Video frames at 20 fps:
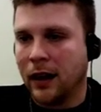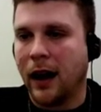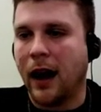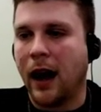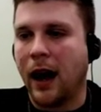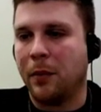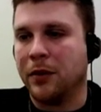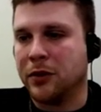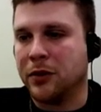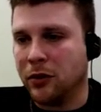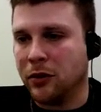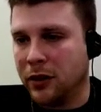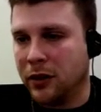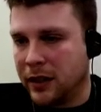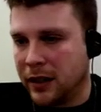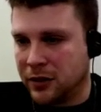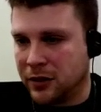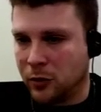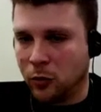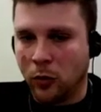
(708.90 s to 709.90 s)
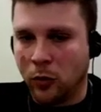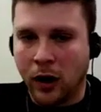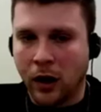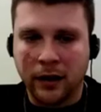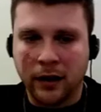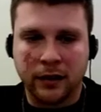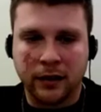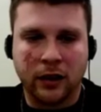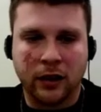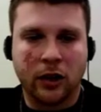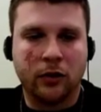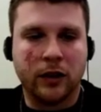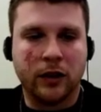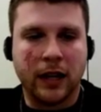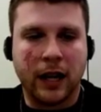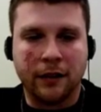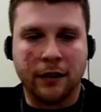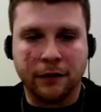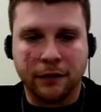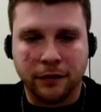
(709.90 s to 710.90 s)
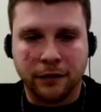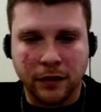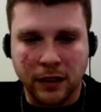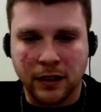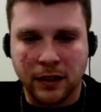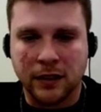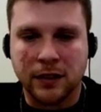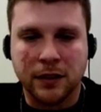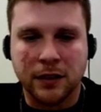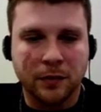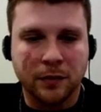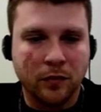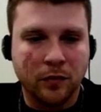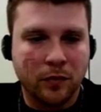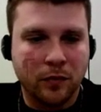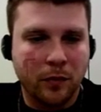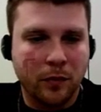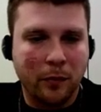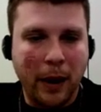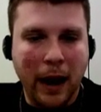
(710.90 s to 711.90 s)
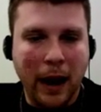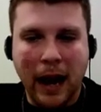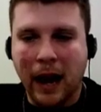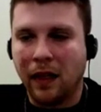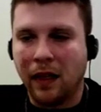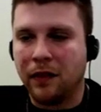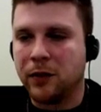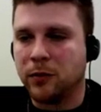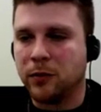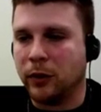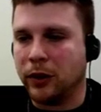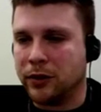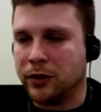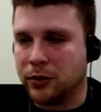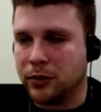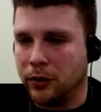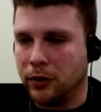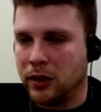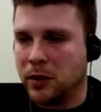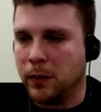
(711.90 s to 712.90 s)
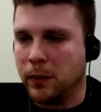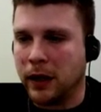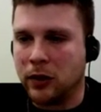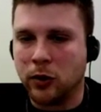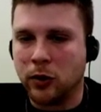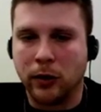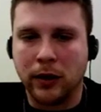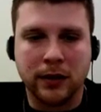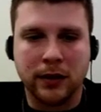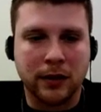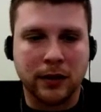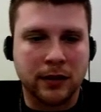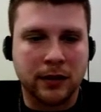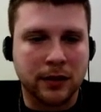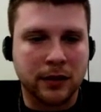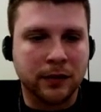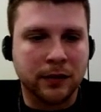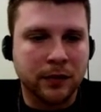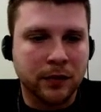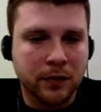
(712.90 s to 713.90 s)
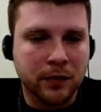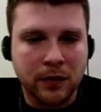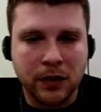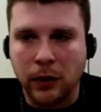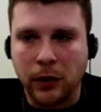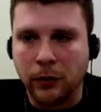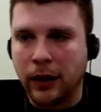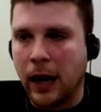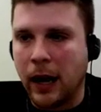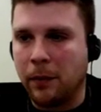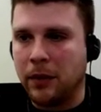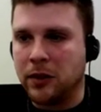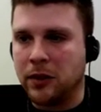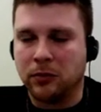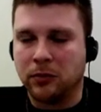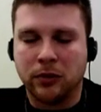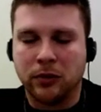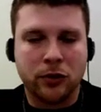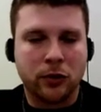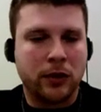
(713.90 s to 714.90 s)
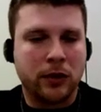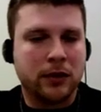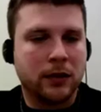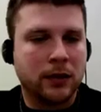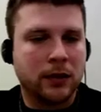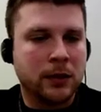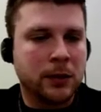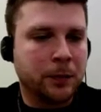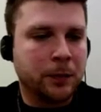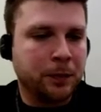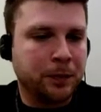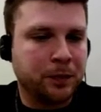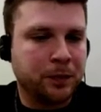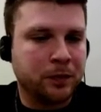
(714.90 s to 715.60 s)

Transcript: opportunity as you want and create these paths where students make choices and see what happens with their choices.